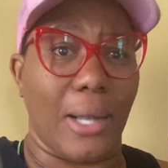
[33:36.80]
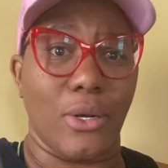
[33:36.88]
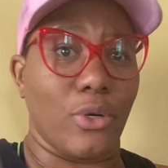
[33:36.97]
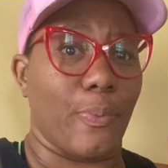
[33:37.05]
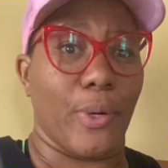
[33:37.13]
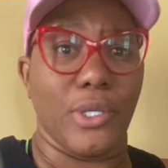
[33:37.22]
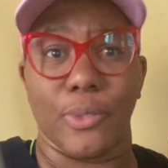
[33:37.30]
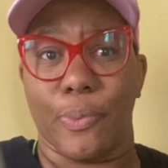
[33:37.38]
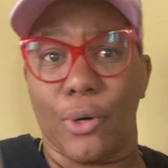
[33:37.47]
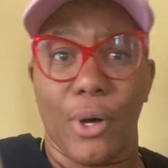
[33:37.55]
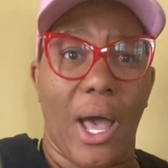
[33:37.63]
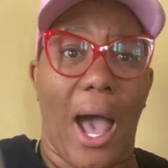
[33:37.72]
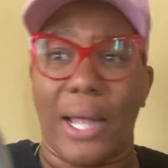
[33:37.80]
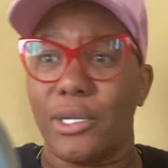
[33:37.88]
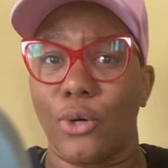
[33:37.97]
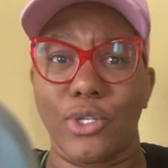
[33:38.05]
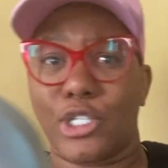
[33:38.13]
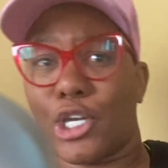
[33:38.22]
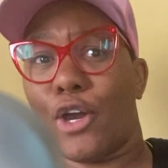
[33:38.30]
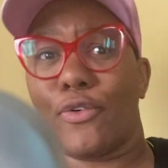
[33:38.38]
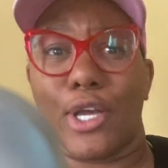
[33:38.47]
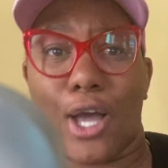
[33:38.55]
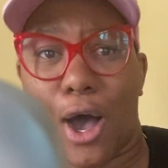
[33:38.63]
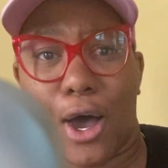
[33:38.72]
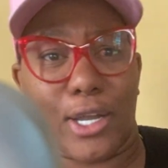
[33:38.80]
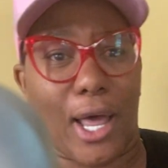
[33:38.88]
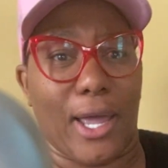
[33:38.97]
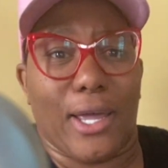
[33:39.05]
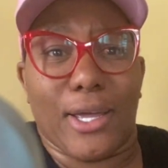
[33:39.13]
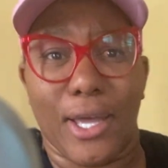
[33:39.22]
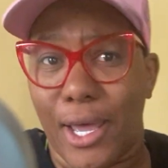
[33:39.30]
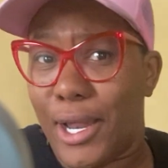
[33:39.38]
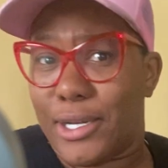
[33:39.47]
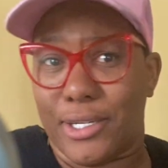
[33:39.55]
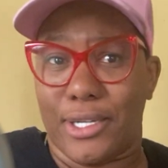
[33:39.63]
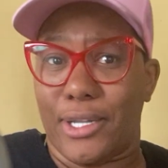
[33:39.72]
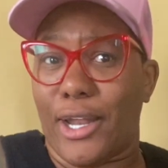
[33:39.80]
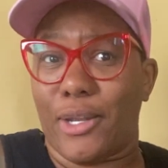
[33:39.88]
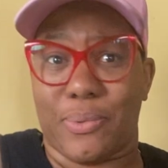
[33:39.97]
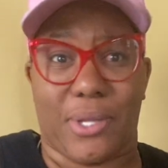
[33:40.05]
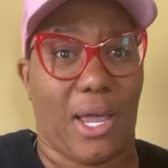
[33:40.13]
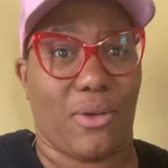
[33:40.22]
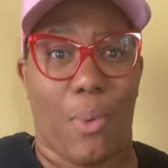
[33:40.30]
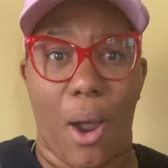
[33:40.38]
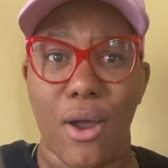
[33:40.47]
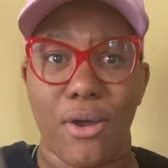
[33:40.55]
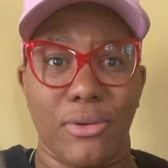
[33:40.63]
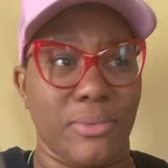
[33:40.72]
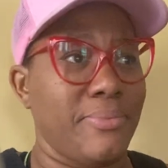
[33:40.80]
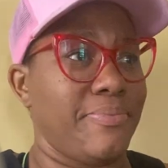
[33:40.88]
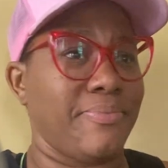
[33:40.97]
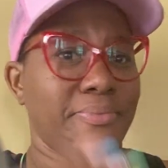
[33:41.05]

I know the principal. I know the security guard. Like, the lady was like, word?